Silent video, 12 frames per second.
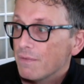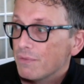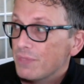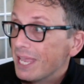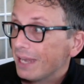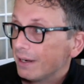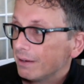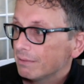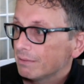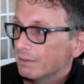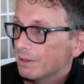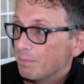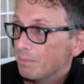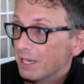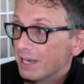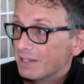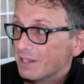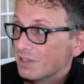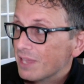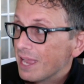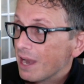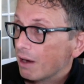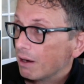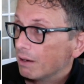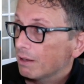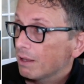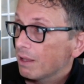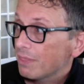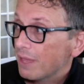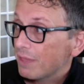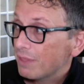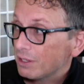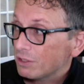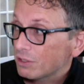Then, because it's there, they then